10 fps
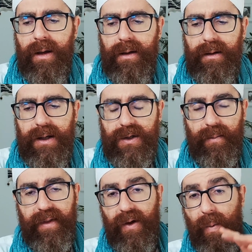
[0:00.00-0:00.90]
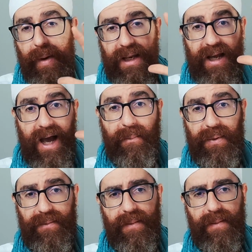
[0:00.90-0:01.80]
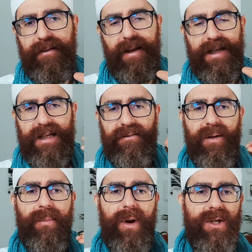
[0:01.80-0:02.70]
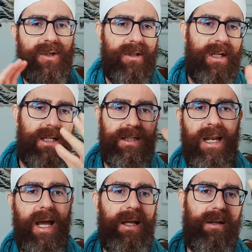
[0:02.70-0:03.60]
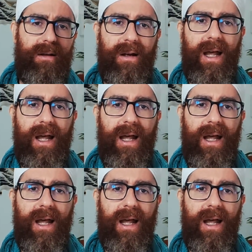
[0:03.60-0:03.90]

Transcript: there is something opening up, and there is a vibration that is like